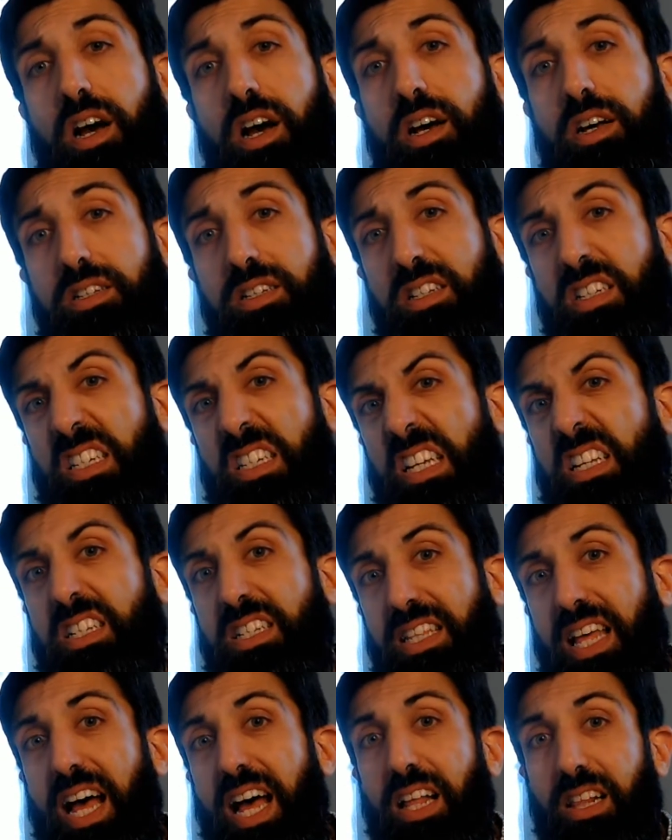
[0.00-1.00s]
since
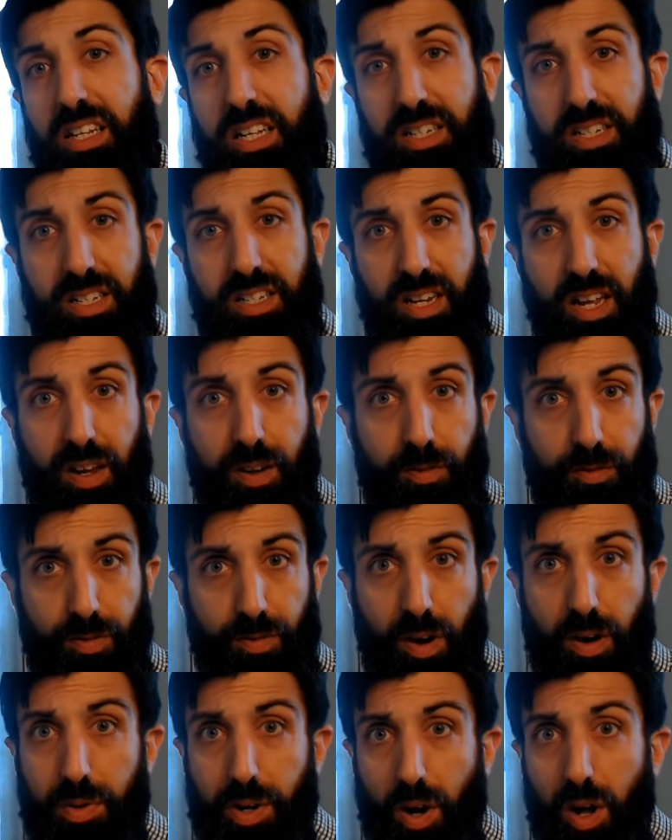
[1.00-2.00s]
that listing
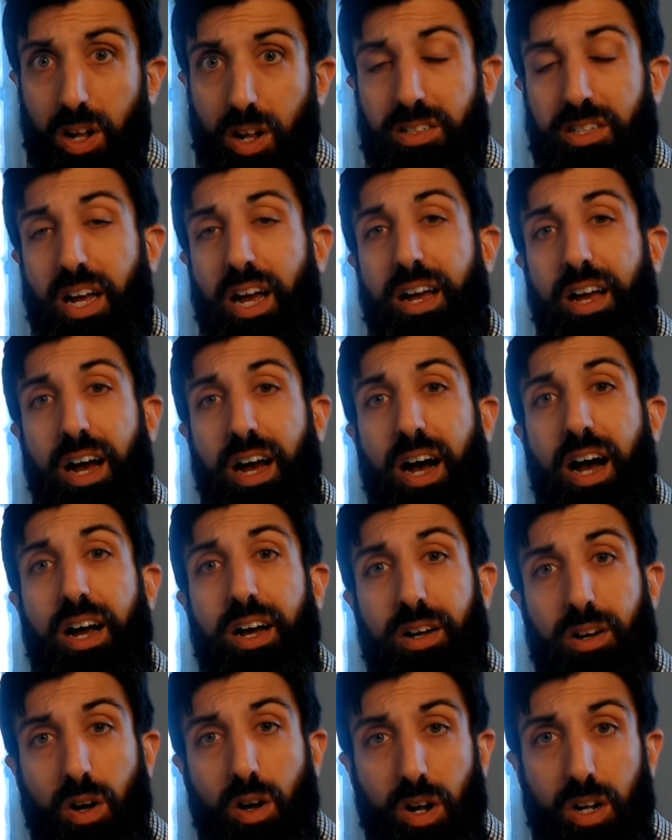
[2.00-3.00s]
from an
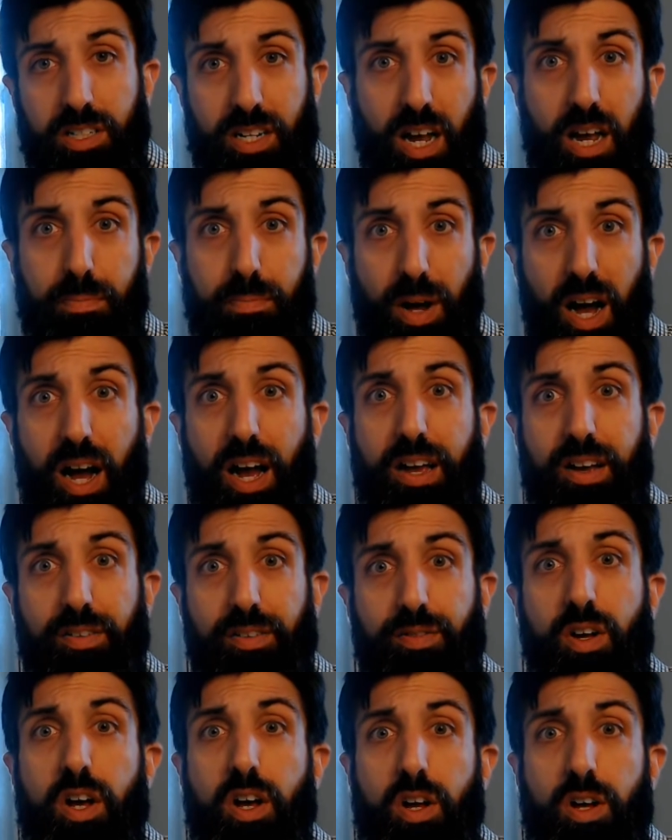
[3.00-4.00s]
all-time high of
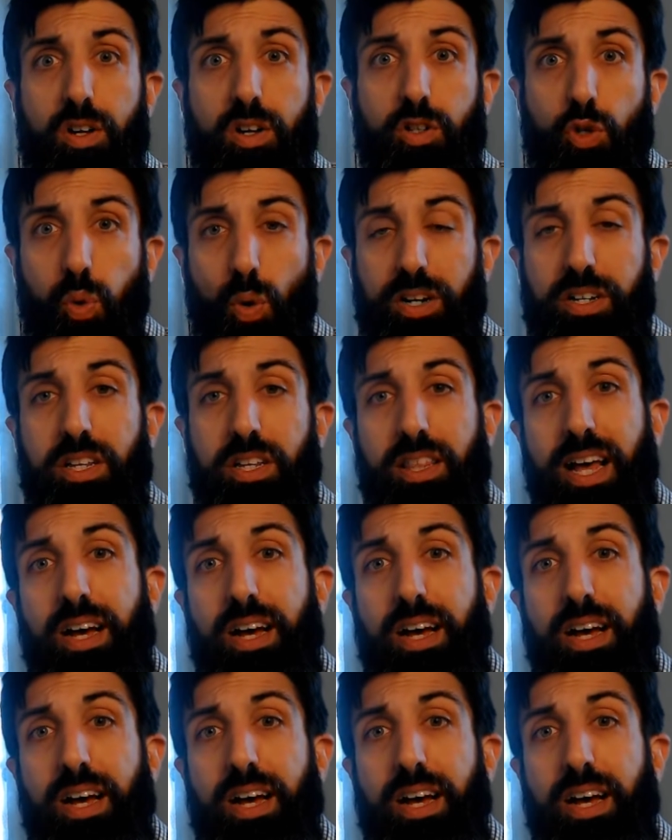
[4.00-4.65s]
$20,000.